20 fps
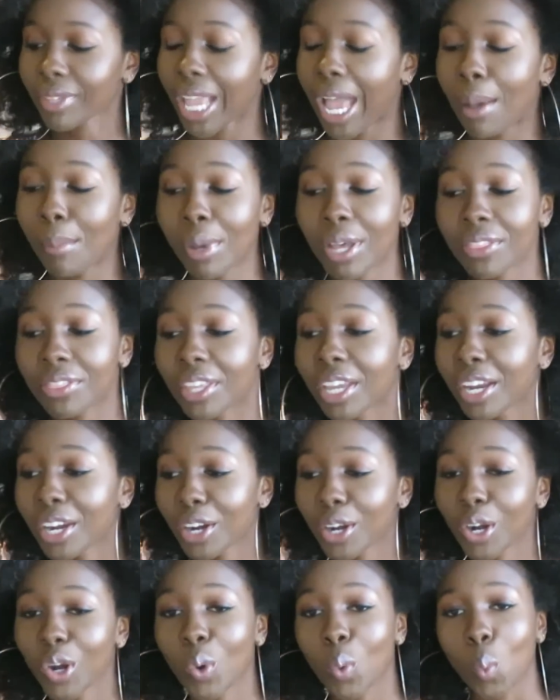I'm out
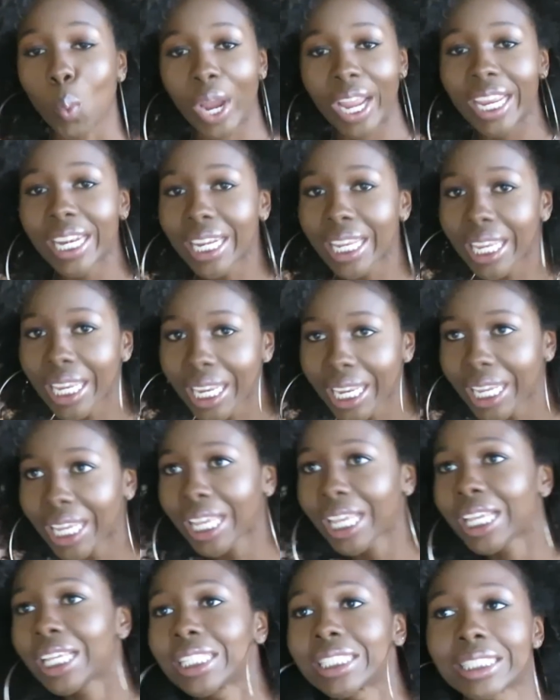there waiting,
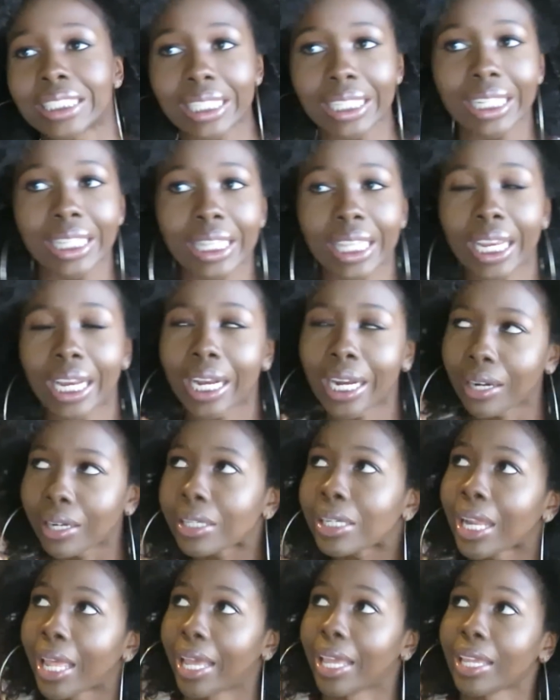sitting
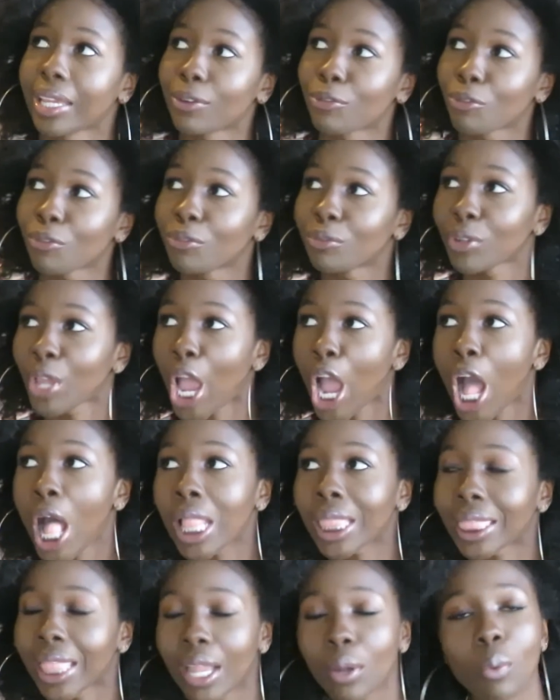there like
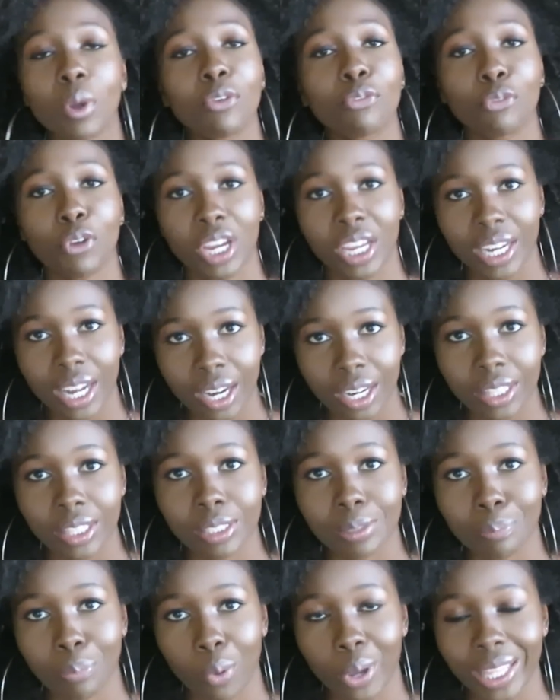lightweight freaking out at
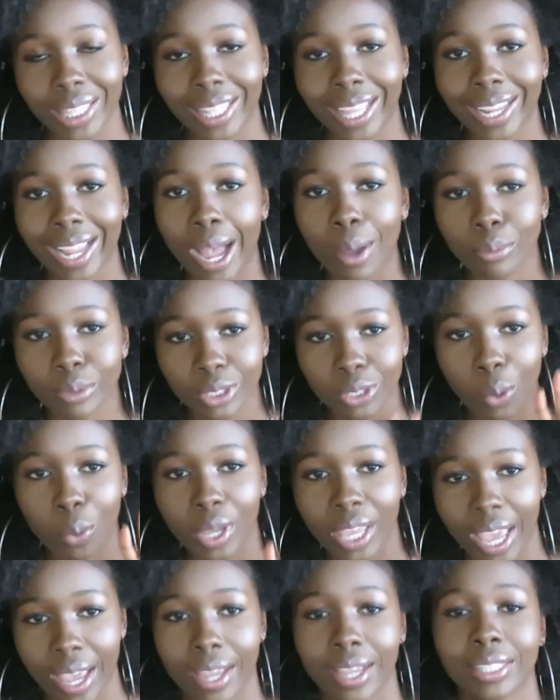this point. Like I was
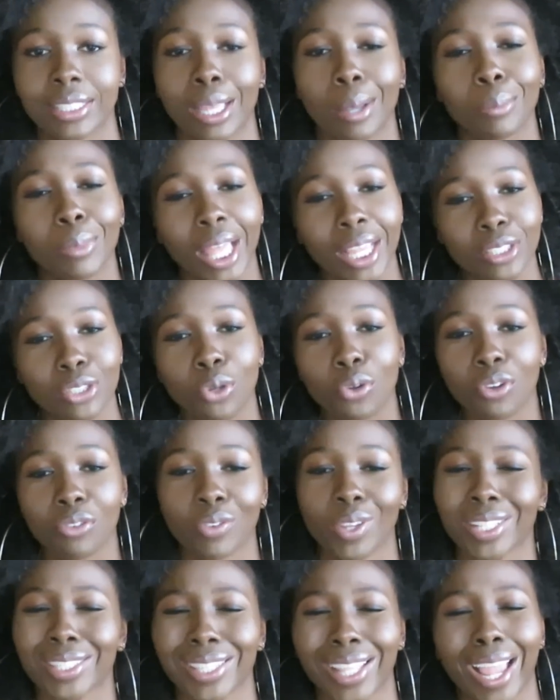okay, because I'm like so
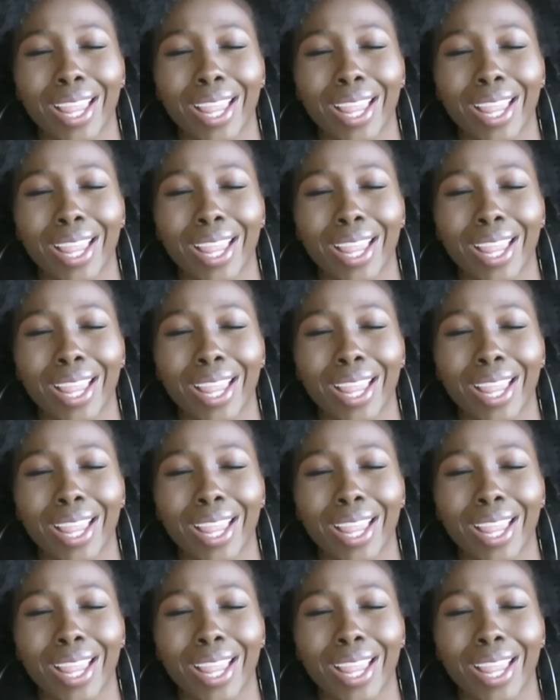convinced,